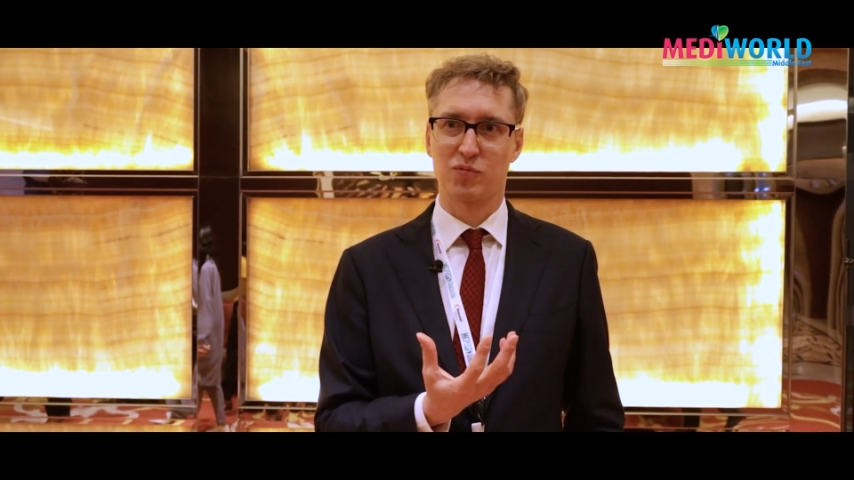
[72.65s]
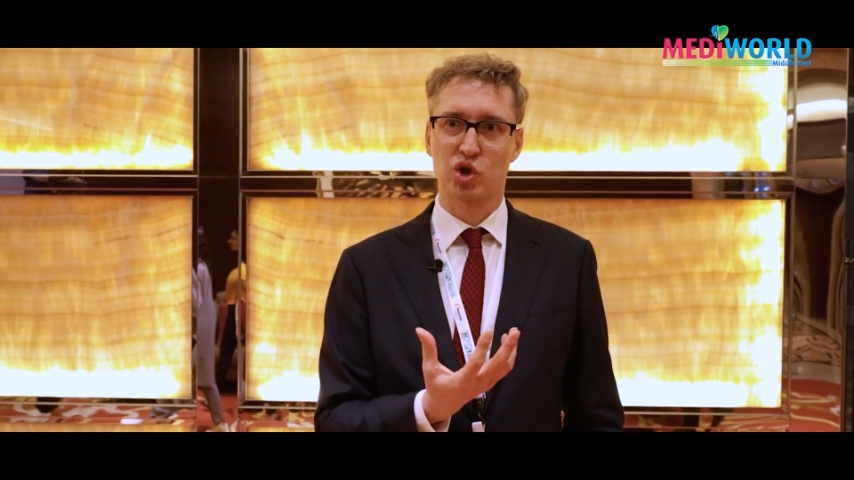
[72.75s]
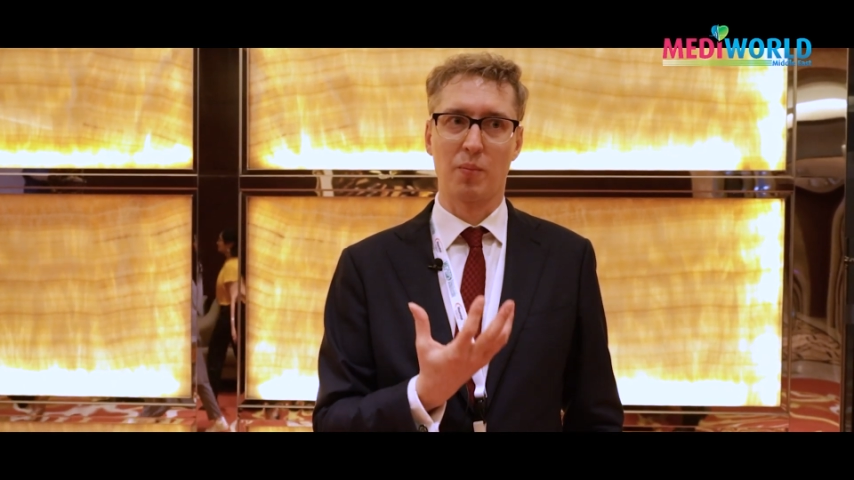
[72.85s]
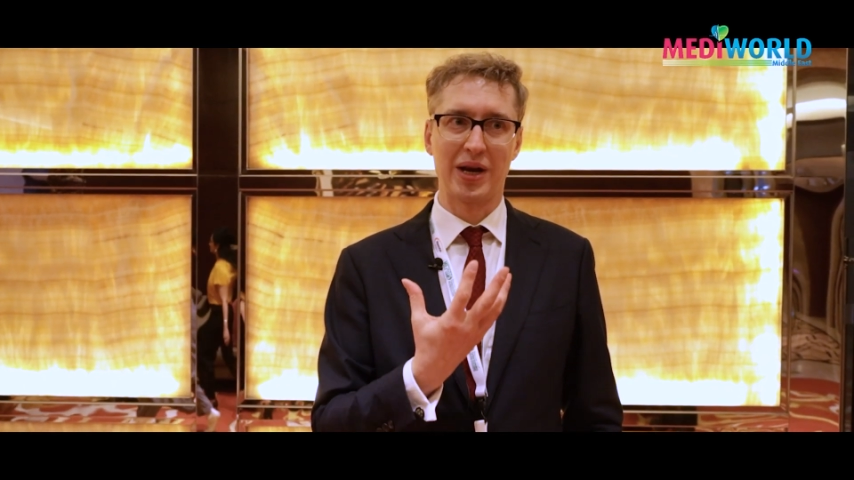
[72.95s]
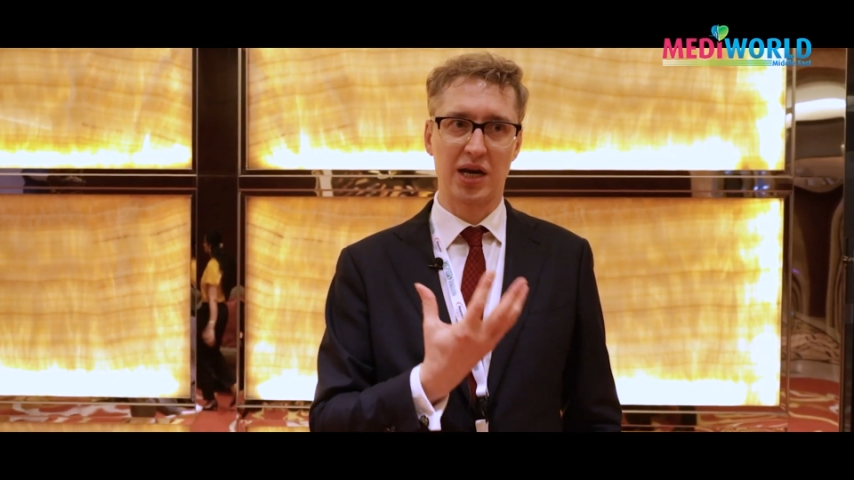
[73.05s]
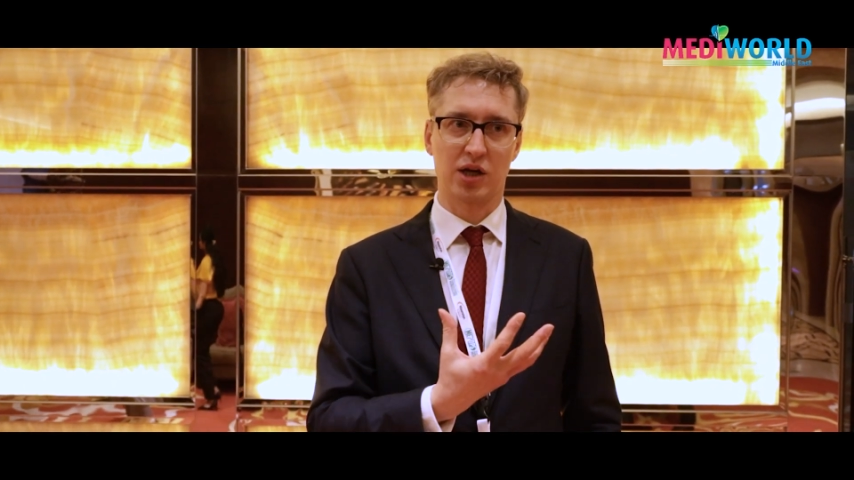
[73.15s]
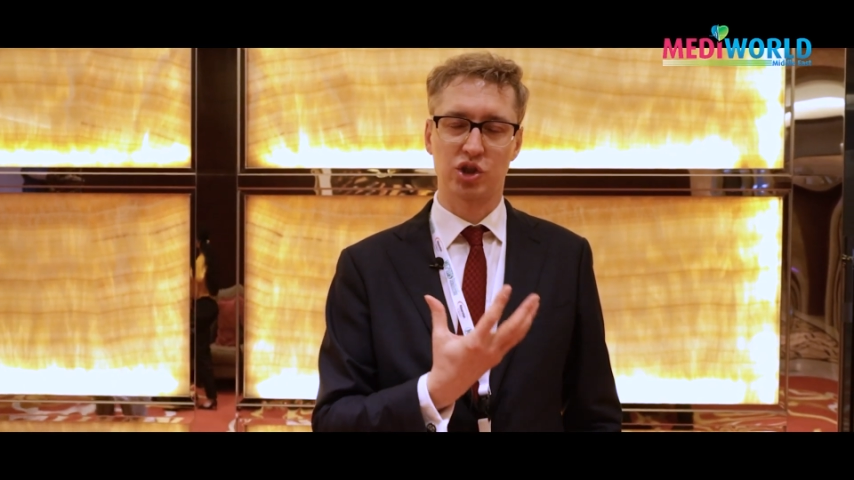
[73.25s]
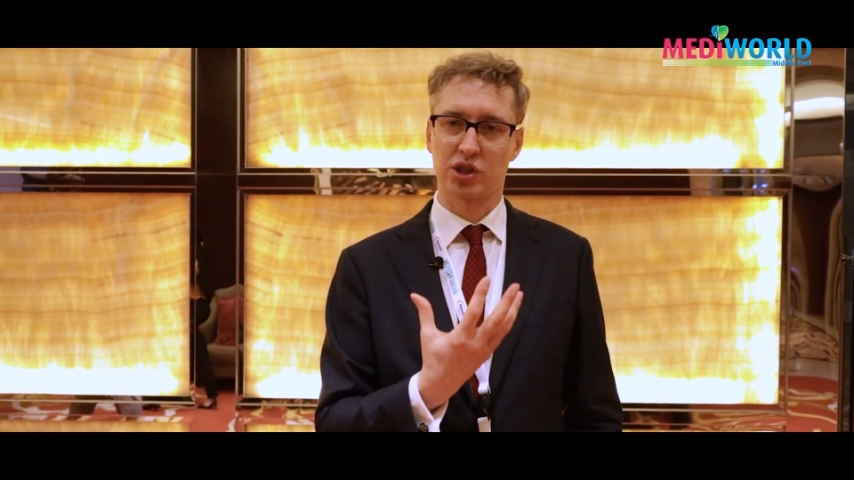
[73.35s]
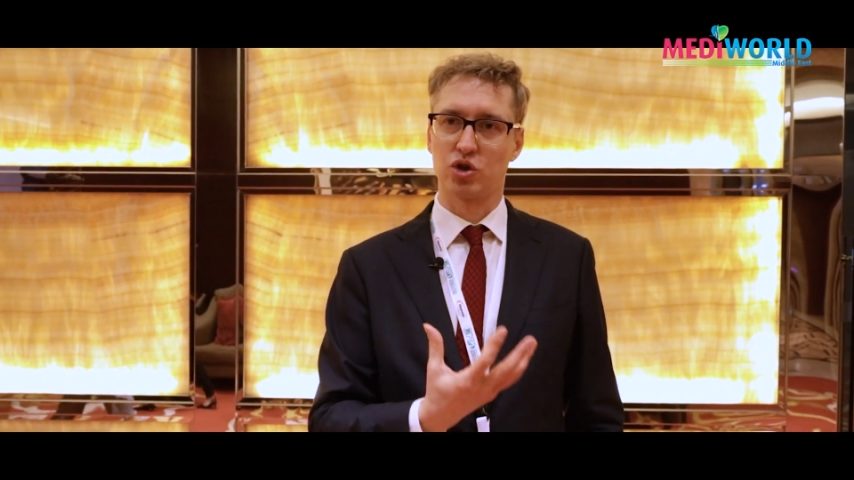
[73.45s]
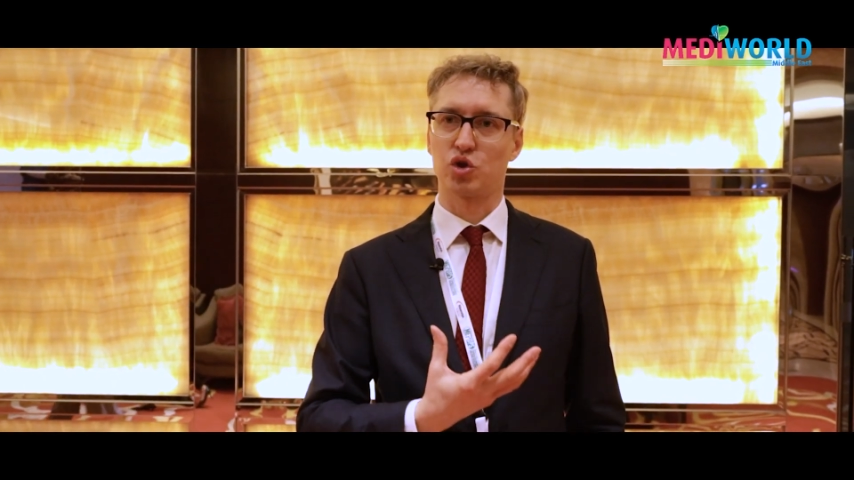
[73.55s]
So many
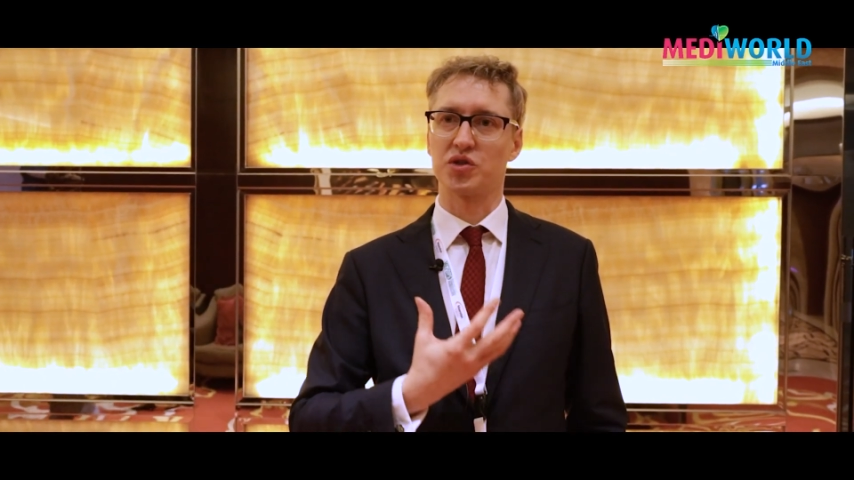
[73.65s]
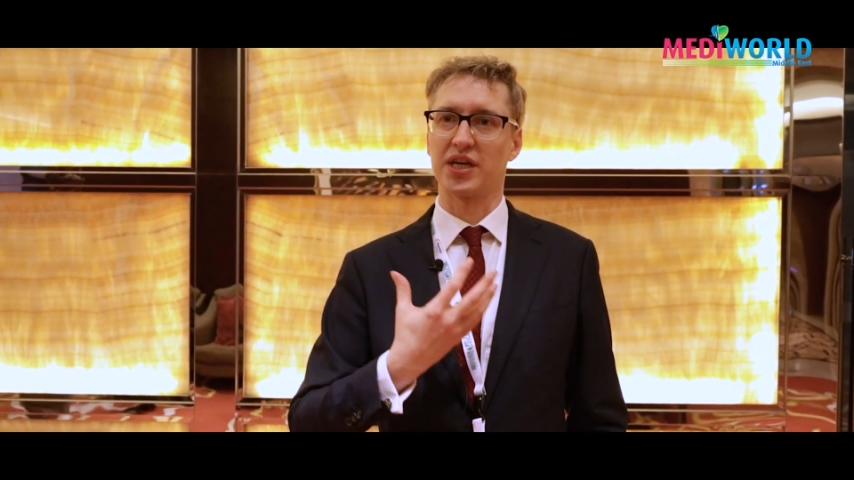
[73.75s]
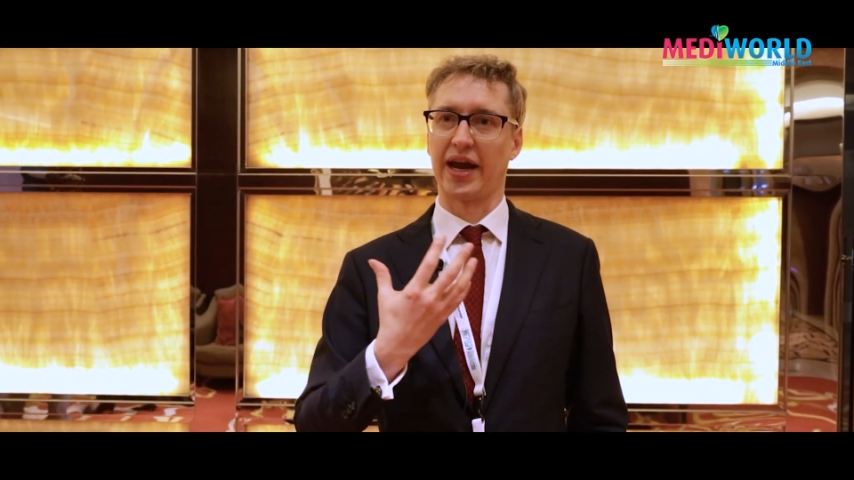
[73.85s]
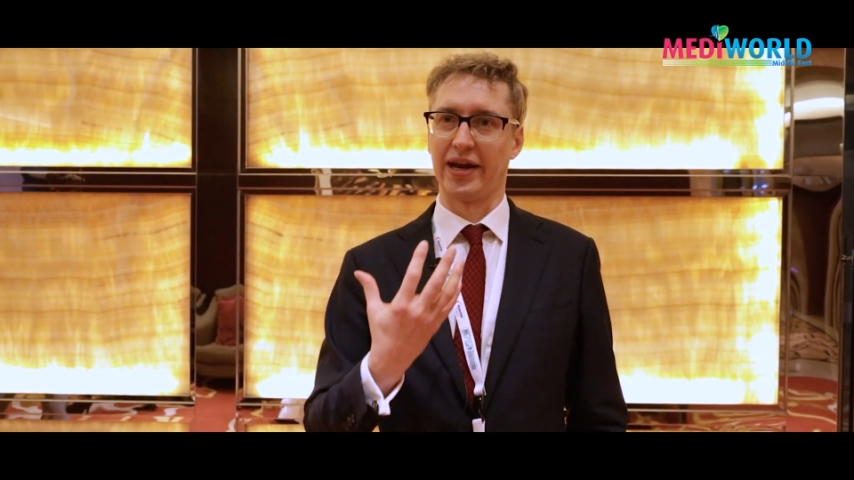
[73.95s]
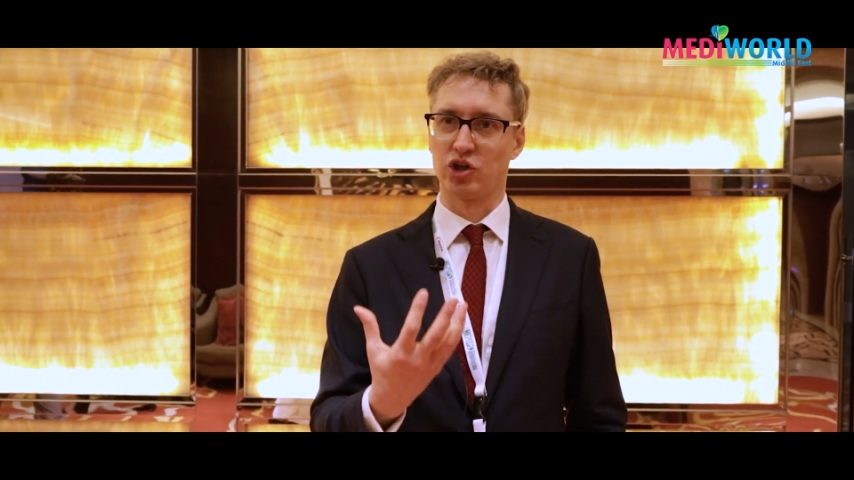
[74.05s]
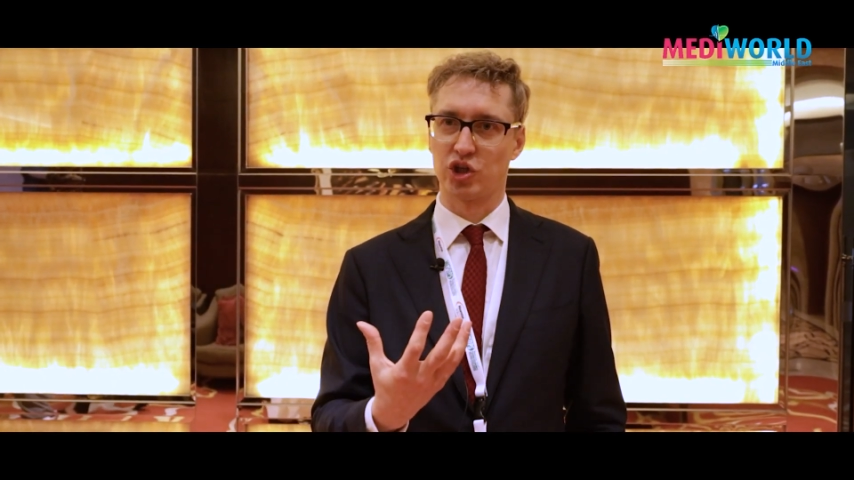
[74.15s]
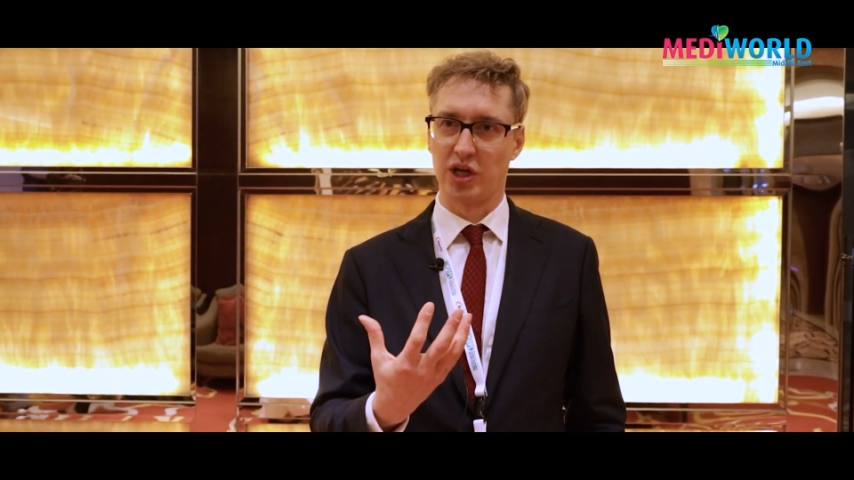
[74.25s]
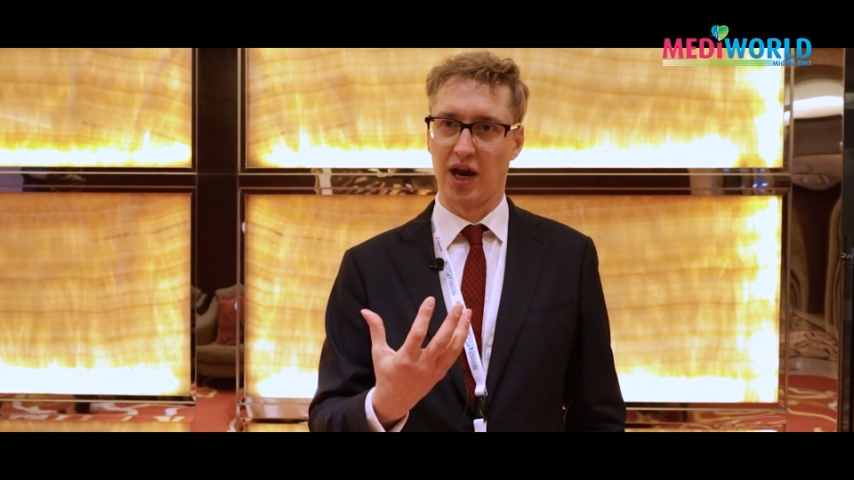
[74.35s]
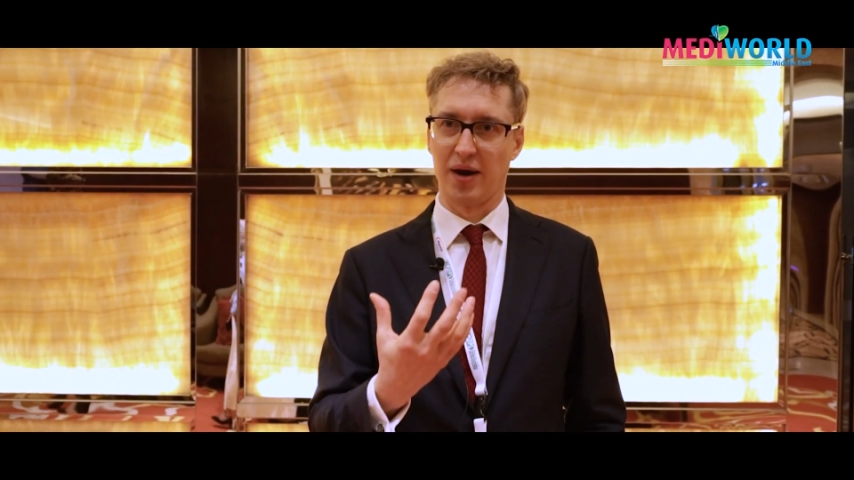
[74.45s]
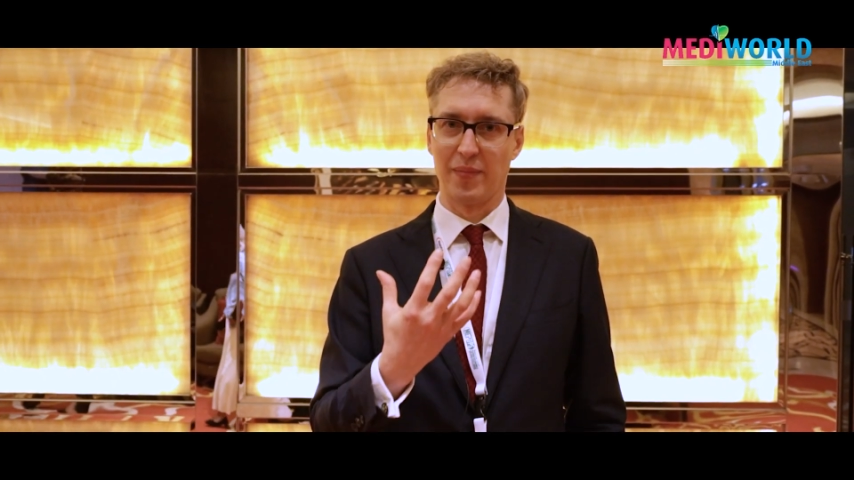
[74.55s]
countries are introducing HTA,